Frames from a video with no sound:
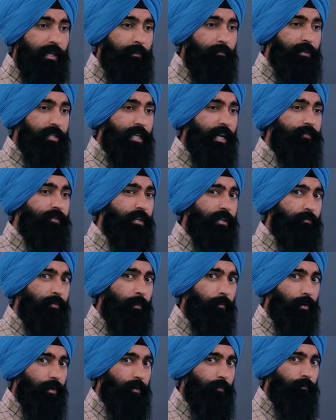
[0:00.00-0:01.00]
But you have to
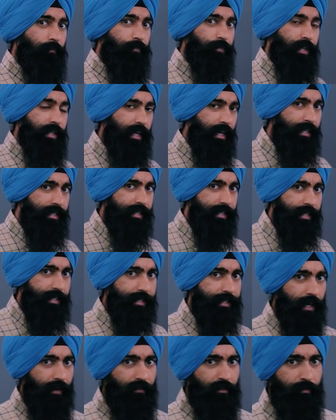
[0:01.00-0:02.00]
remember, the United
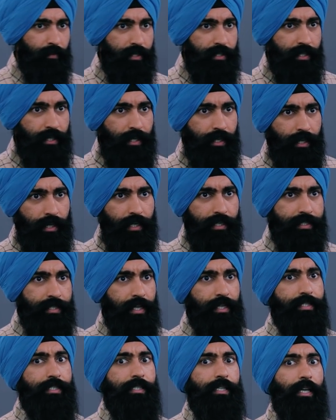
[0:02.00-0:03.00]
States government is
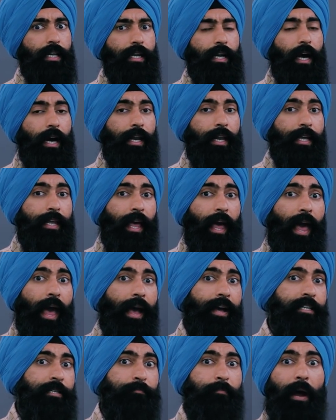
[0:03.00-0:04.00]
not sitting on a
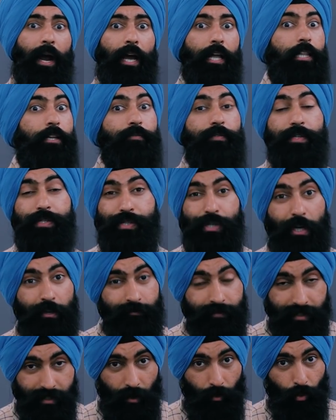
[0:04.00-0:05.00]
cash pile of
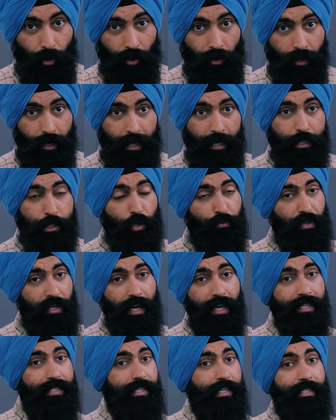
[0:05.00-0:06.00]
reserves somewhere. So if the
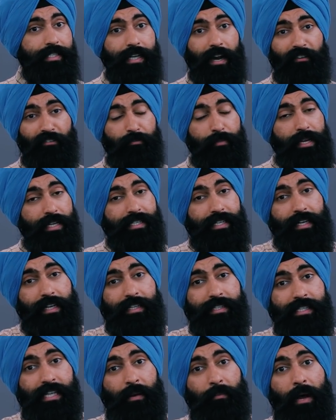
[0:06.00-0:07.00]
United States government is going
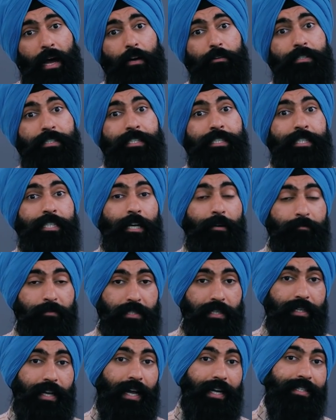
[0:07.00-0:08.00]
to somehow
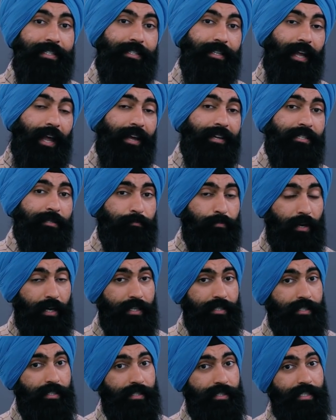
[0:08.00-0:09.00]
subsidize gas
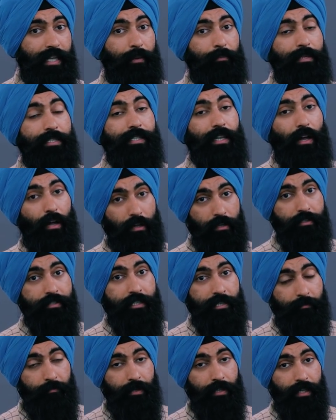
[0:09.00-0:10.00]
prices, that means
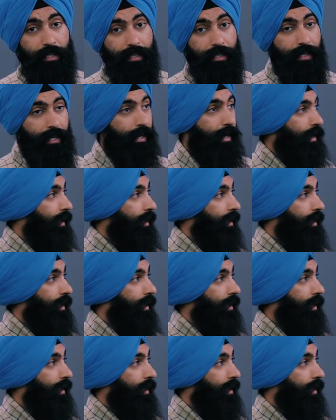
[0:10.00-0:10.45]
ultimately